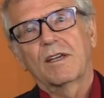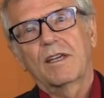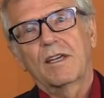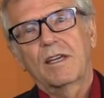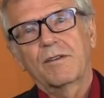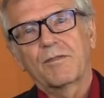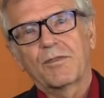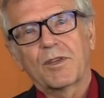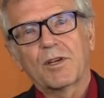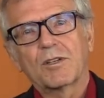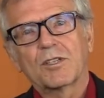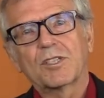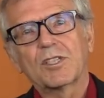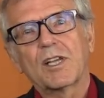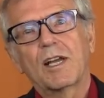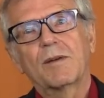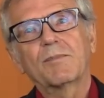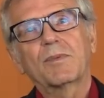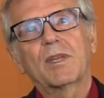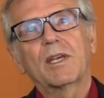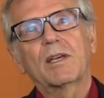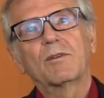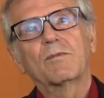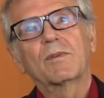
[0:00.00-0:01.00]
if there's
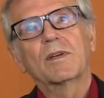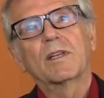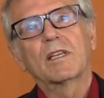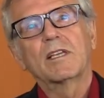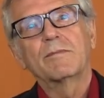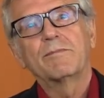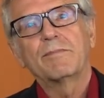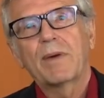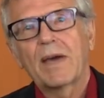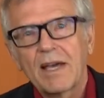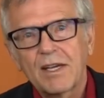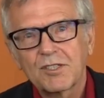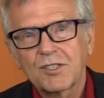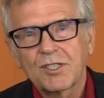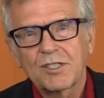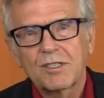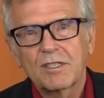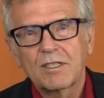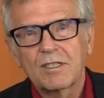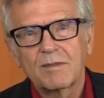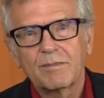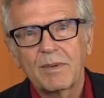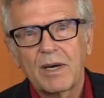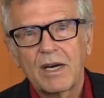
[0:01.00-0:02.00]
something really
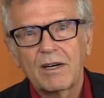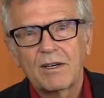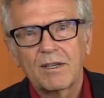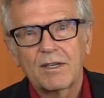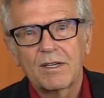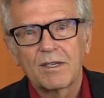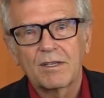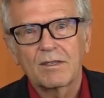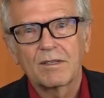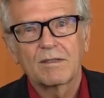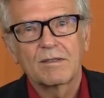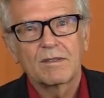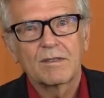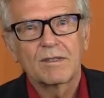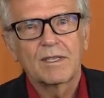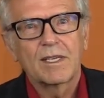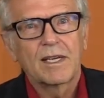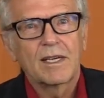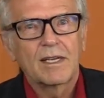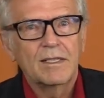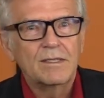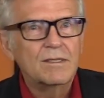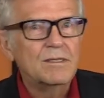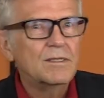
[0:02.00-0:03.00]
passionate about it,
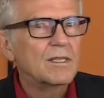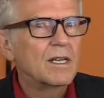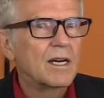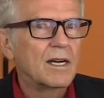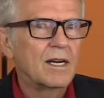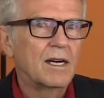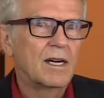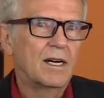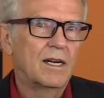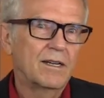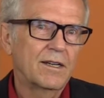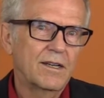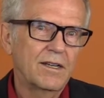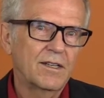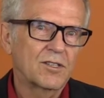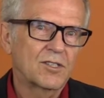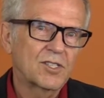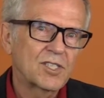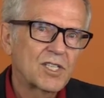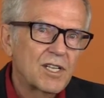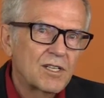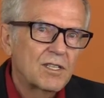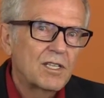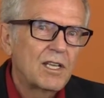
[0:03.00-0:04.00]
then it's
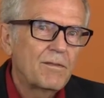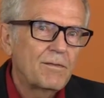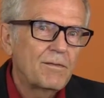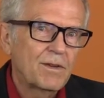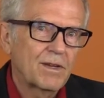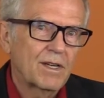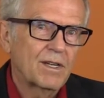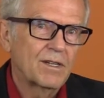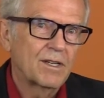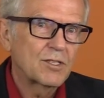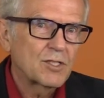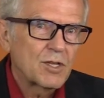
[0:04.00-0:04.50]
significant.